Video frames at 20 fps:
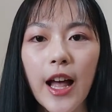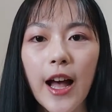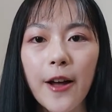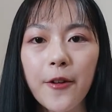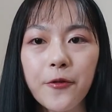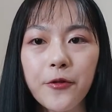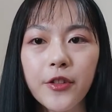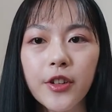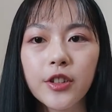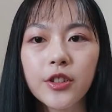
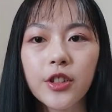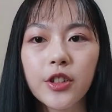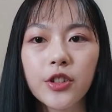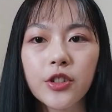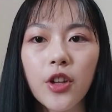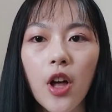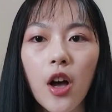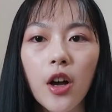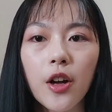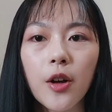after the
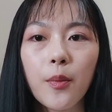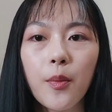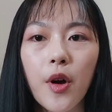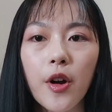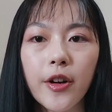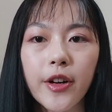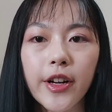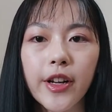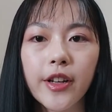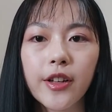stock
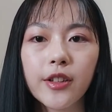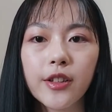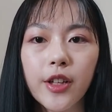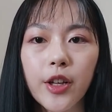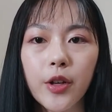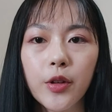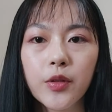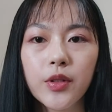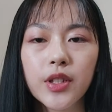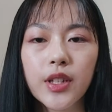market
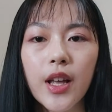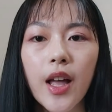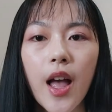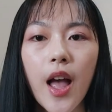close